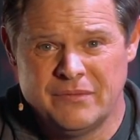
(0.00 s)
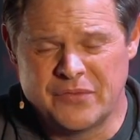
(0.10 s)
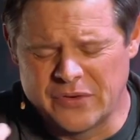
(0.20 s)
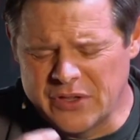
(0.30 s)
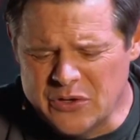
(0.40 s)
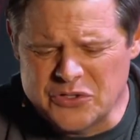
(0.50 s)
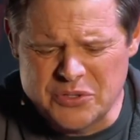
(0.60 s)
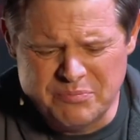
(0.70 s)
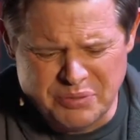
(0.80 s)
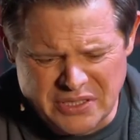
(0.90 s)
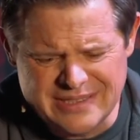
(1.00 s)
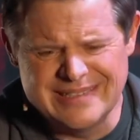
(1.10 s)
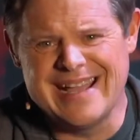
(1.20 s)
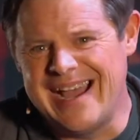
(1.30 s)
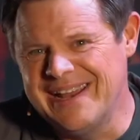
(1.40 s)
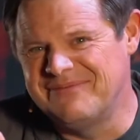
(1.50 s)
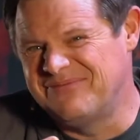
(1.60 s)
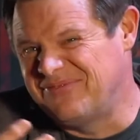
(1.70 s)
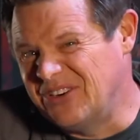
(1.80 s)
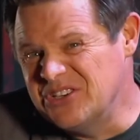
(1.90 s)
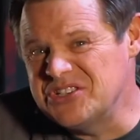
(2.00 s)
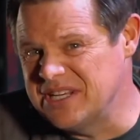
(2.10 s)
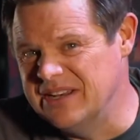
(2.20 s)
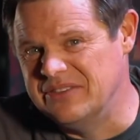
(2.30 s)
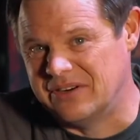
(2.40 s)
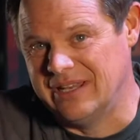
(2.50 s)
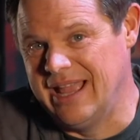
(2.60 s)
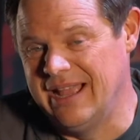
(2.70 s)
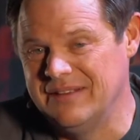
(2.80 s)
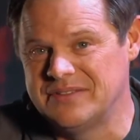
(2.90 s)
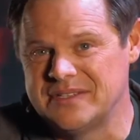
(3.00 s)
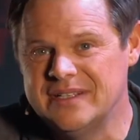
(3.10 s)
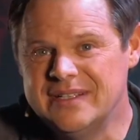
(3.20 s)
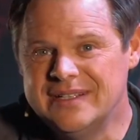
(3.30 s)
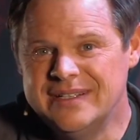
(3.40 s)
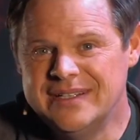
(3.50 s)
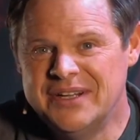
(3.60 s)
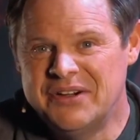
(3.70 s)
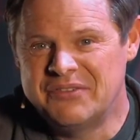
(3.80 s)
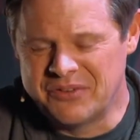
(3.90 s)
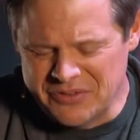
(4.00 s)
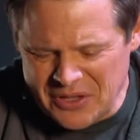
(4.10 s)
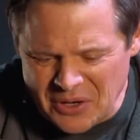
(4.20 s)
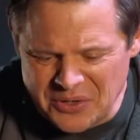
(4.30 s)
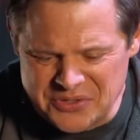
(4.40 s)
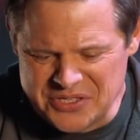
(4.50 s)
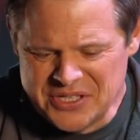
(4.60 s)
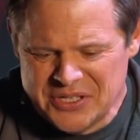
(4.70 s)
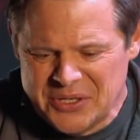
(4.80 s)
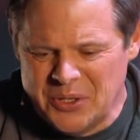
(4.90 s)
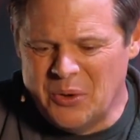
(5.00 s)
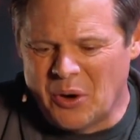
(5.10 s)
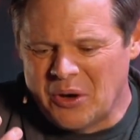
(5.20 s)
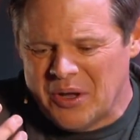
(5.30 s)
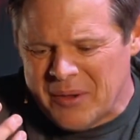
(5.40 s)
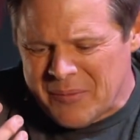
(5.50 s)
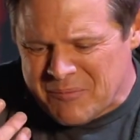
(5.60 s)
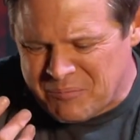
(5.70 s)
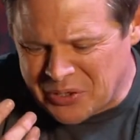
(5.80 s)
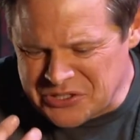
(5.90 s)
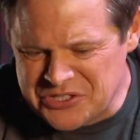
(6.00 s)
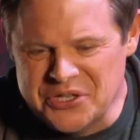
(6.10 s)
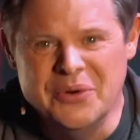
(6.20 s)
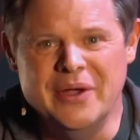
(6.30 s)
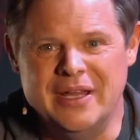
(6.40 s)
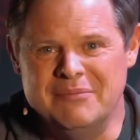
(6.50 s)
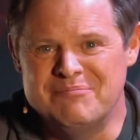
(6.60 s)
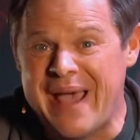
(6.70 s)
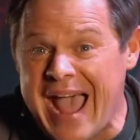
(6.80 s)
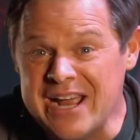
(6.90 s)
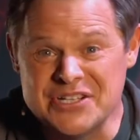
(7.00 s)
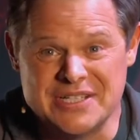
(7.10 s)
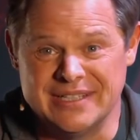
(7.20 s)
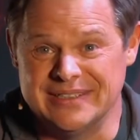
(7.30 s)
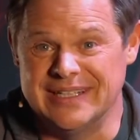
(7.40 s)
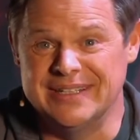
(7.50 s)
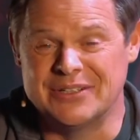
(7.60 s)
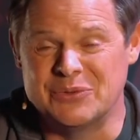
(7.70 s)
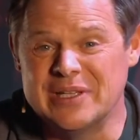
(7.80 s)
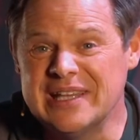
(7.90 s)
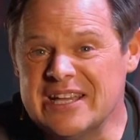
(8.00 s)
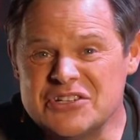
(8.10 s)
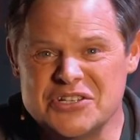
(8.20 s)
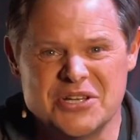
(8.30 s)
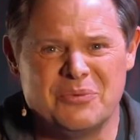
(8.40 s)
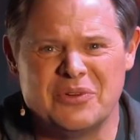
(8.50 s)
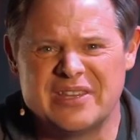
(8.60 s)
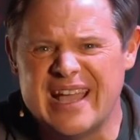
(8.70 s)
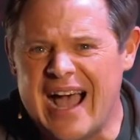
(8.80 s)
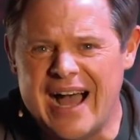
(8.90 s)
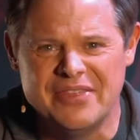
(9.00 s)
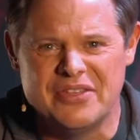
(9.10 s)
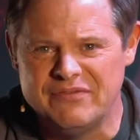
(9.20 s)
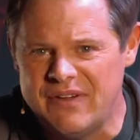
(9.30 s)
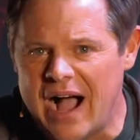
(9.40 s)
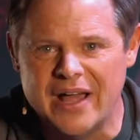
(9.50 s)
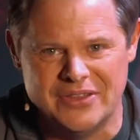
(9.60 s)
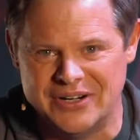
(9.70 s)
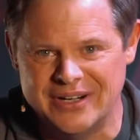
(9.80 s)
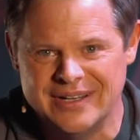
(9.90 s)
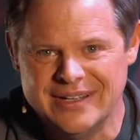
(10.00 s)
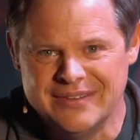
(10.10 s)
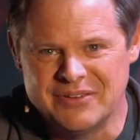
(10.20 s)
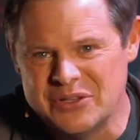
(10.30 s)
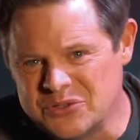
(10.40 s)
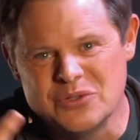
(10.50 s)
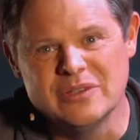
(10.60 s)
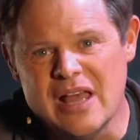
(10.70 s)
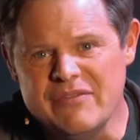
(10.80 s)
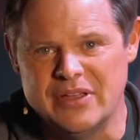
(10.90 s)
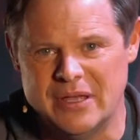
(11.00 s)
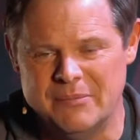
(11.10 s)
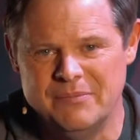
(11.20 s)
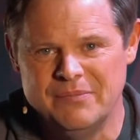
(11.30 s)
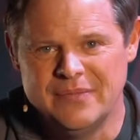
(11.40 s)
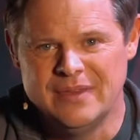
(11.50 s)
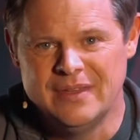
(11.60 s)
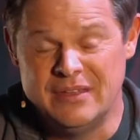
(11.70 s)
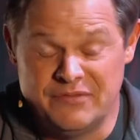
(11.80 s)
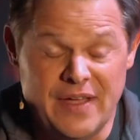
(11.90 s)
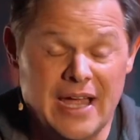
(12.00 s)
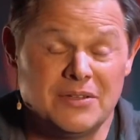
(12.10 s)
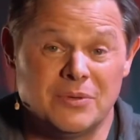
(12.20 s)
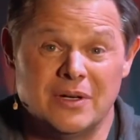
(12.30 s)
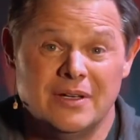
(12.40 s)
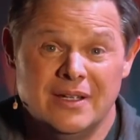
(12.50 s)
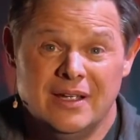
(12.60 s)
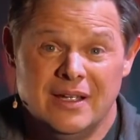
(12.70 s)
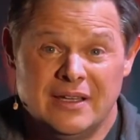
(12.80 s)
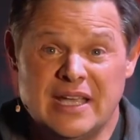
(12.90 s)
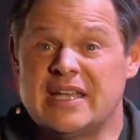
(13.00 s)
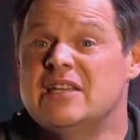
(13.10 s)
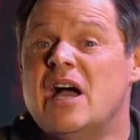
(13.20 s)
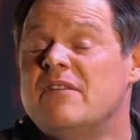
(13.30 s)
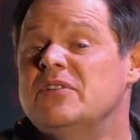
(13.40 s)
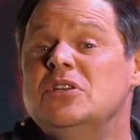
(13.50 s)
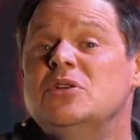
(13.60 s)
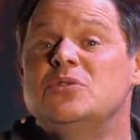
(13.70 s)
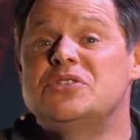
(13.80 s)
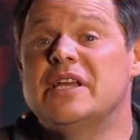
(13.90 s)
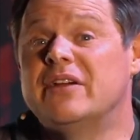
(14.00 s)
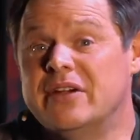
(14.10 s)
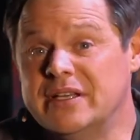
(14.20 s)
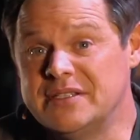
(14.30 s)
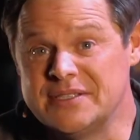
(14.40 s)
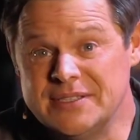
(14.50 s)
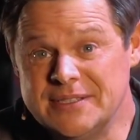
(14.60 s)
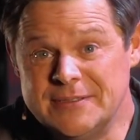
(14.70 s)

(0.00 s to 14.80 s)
for those who put God first in their lives, for those who are pursuing passionately their relationship with God the Father, for those who love him. In fact, we're kicking off a new series,